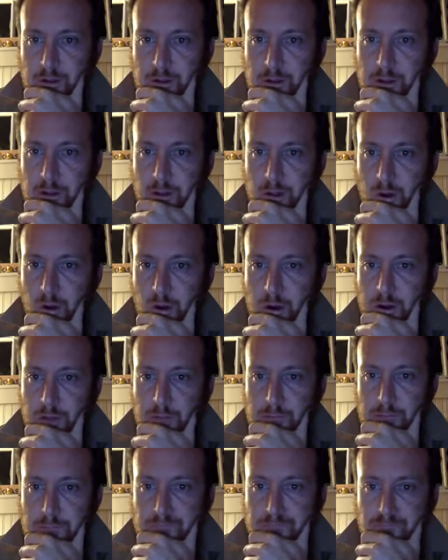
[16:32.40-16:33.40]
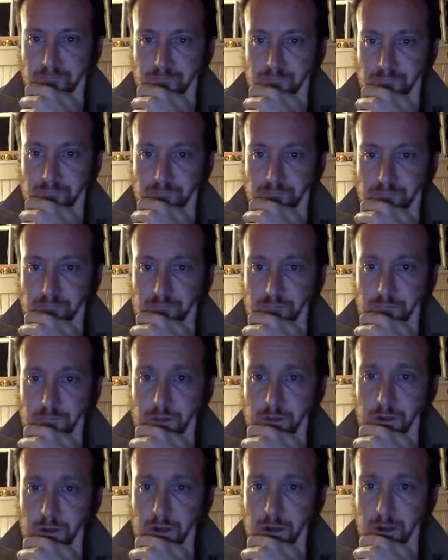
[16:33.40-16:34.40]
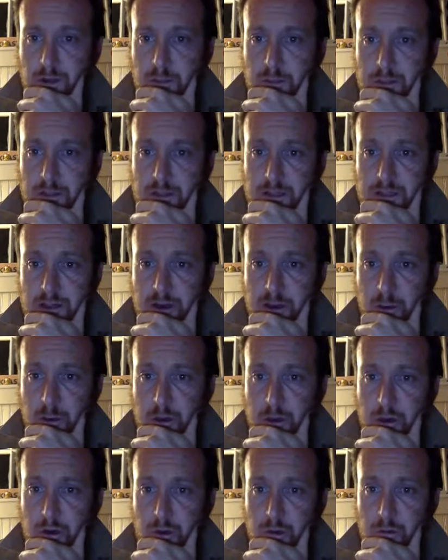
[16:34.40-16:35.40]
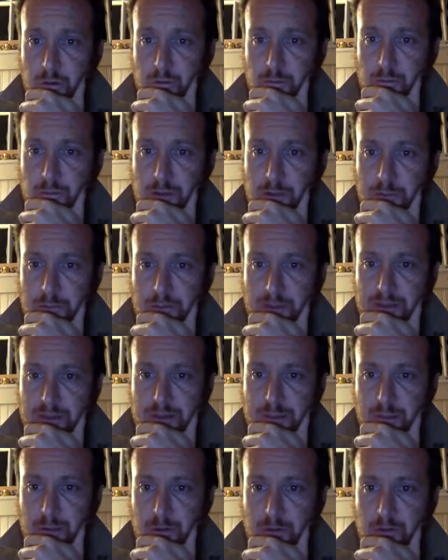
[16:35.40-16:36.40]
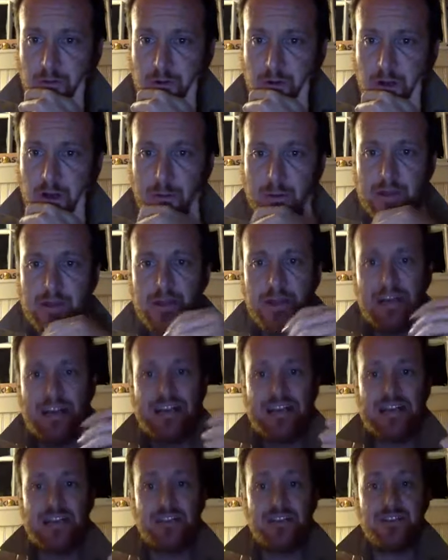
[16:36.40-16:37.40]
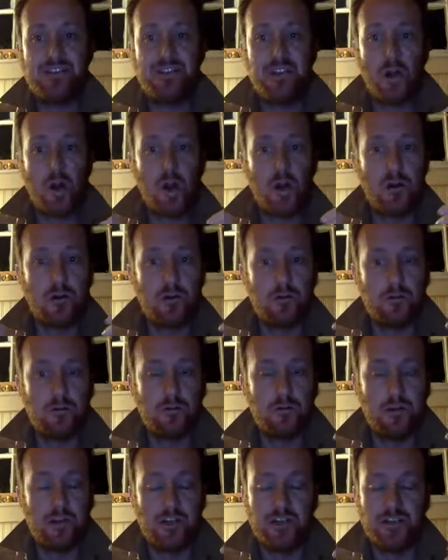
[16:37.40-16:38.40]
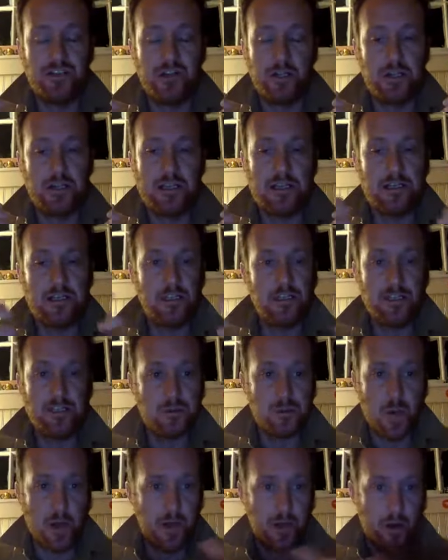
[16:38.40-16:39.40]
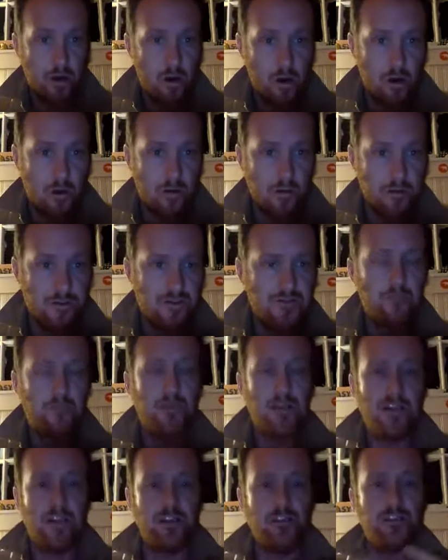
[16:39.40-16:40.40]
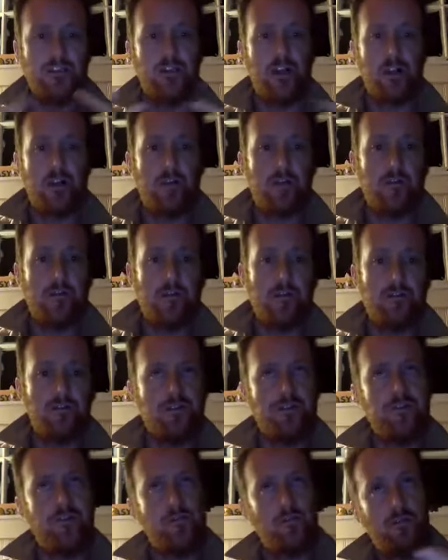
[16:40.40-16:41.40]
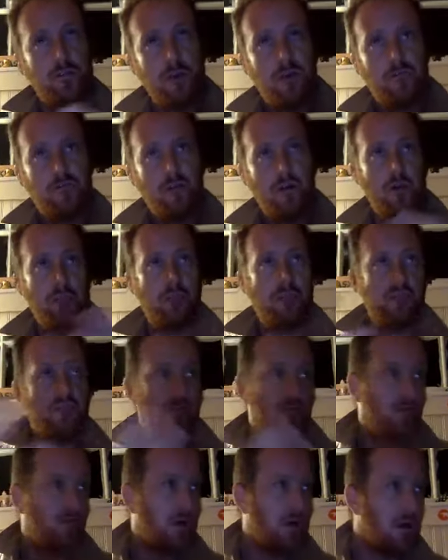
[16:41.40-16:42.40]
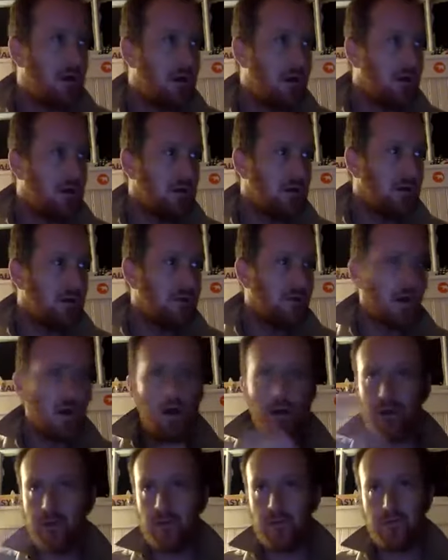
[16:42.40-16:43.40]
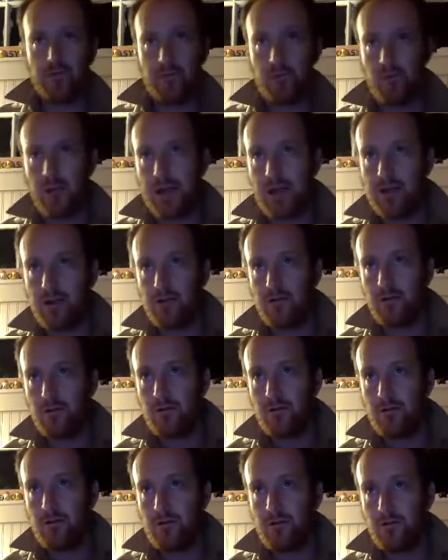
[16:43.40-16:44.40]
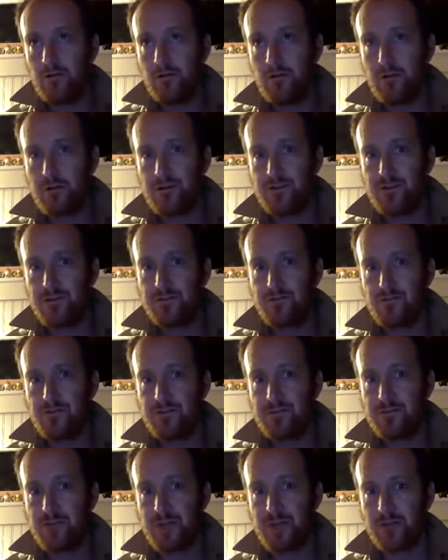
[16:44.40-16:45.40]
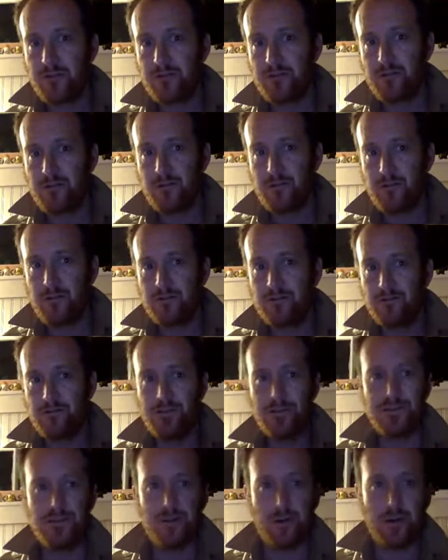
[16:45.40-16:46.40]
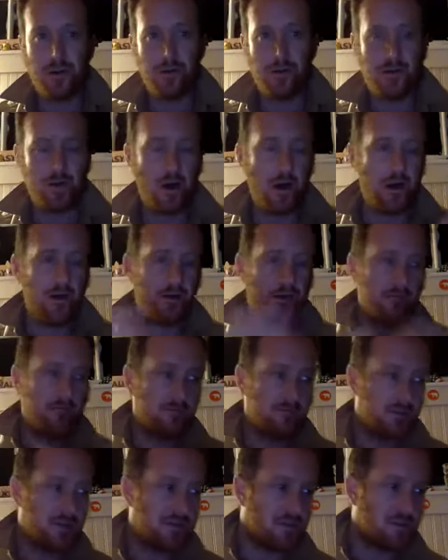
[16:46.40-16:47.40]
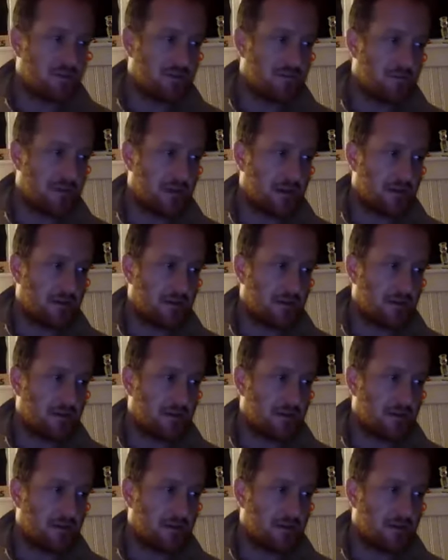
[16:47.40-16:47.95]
Lauren, the military widow who made that beautiful comment, is a link to just write an article. So please share your views. If you love Trump, if you love Colin, if you hate or disrespect or disagree with Colin, disagree,